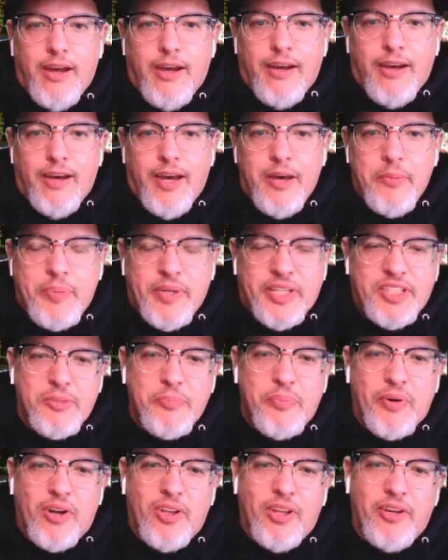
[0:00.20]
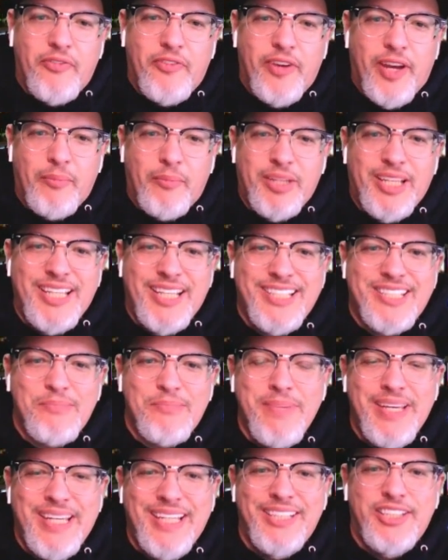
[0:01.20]
Hey, Picks and Parlay family. It's
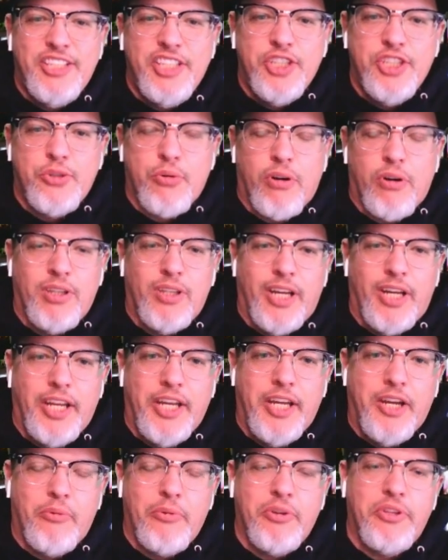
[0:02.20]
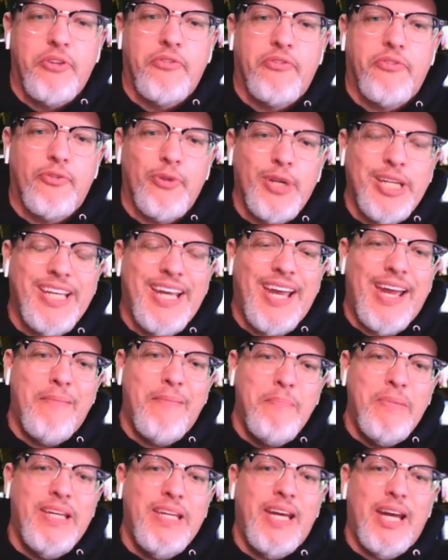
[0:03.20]
me, Detroit Lenny, here with your free
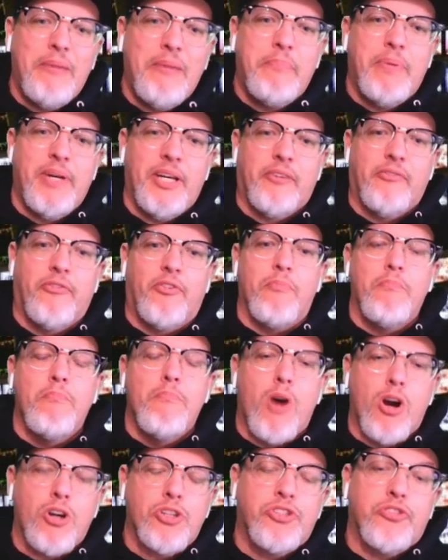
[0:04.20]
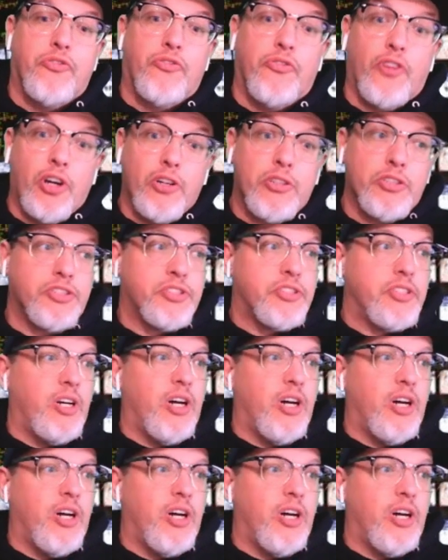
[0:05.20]
NBA pick for March 1st.